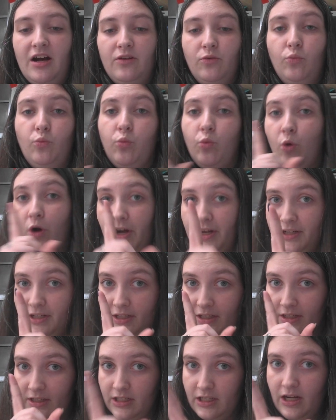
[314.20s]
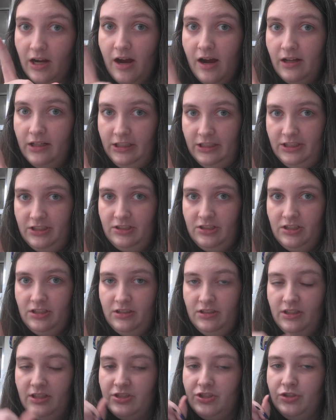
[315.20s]
one
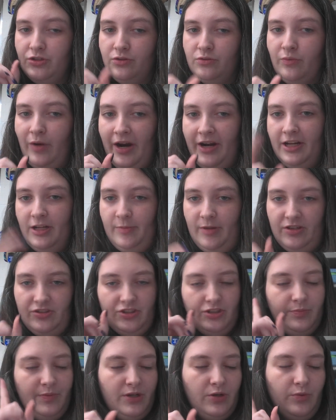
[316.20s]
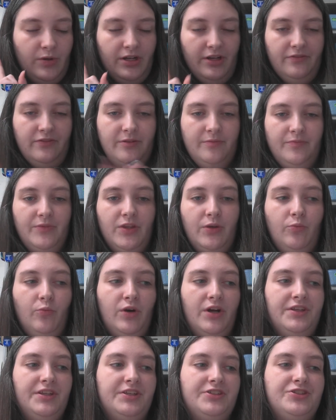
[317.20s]
college that you're writing about. Just pick one of them,
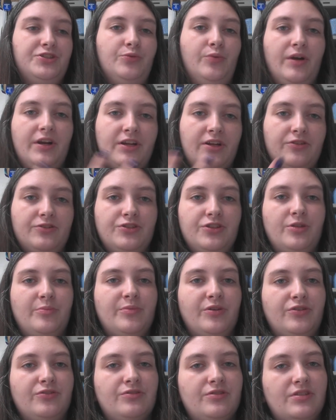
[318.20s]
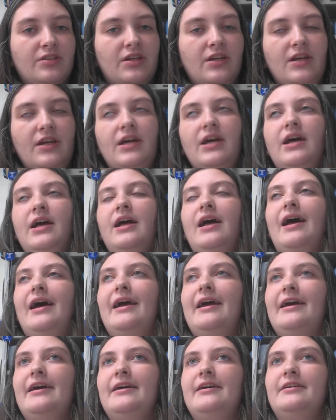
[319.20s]
one that you want to go to the most,
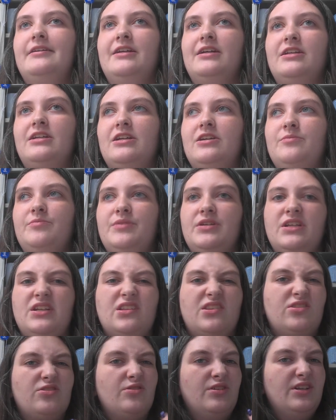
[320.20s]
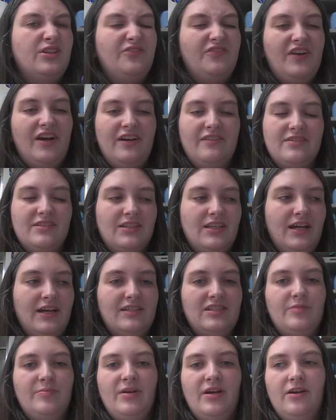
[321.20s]
and give me 3 to 5
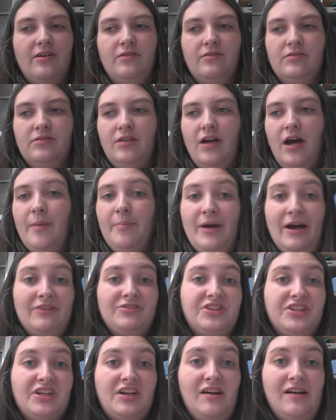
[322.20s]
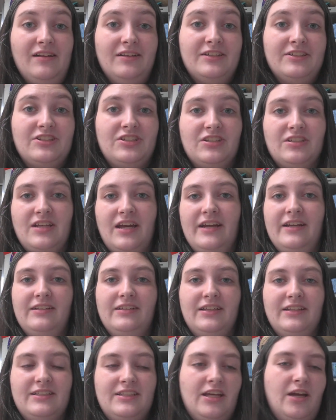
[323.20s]
slides about the college. Just kind of
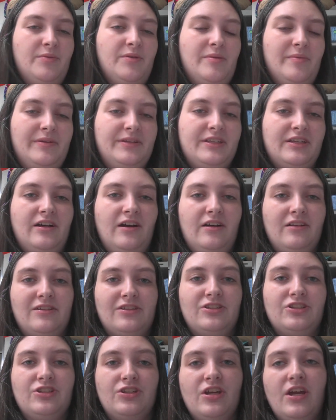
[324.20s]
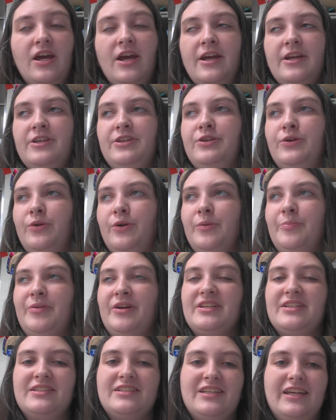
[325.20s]
like tell me about the college. Your
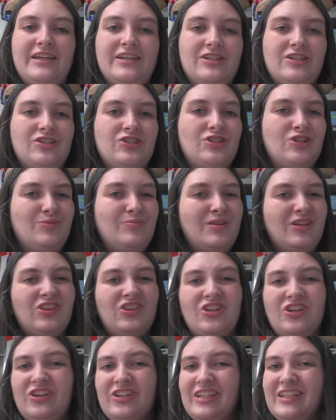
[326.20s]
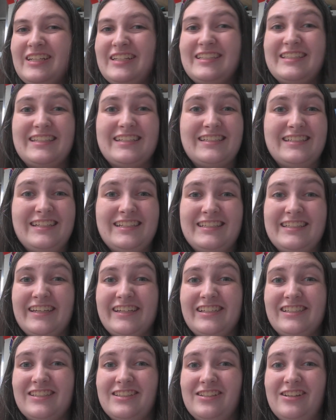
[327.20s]
presentation should be 30 to 60
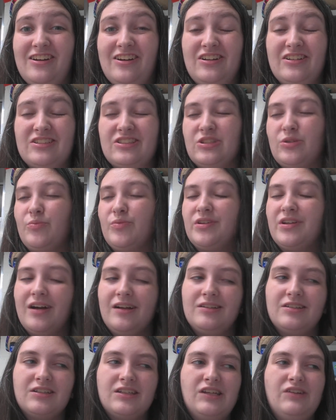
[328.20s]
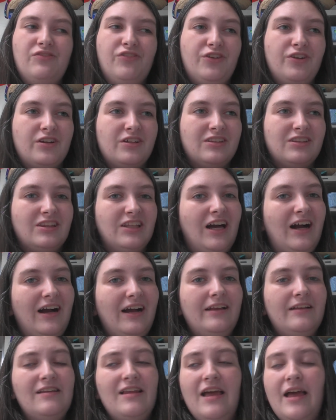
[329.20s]
seconds long, so we're not looking for a
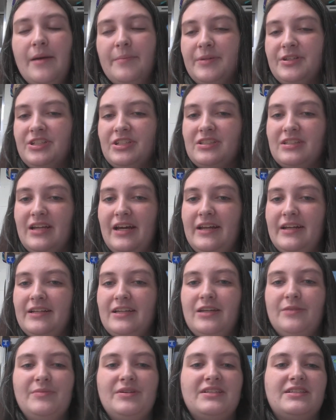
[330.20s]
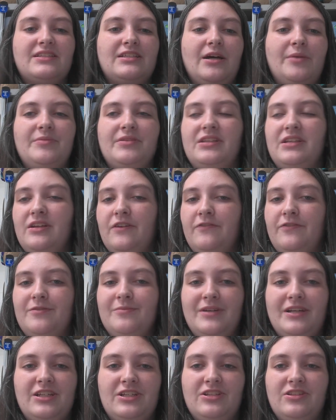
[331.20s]
lot, but just kind of give me some of the
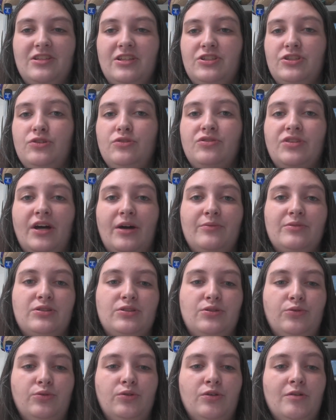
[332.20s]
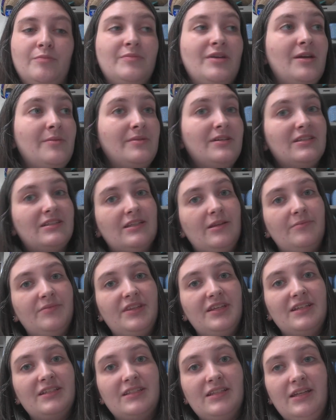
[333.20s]
information that you thought was cool. Maybe some
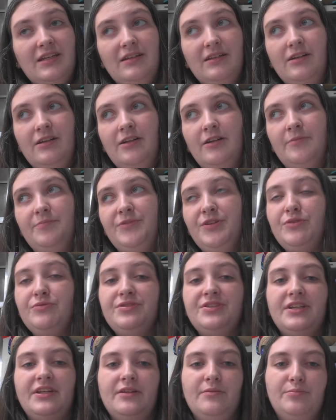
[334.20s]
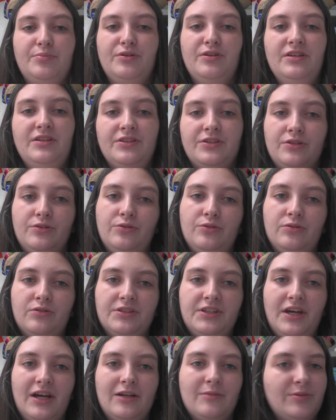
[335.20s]
things that you didn't put in the
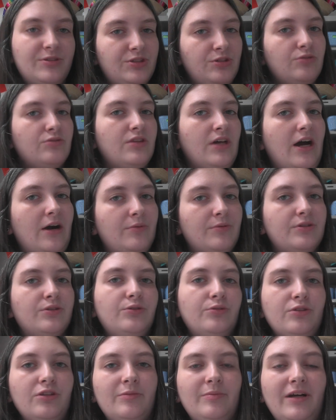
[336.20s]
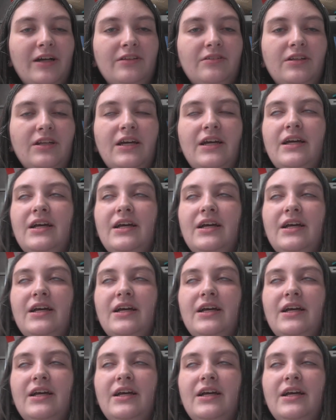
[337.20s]
Google Doc, but you thought were cool about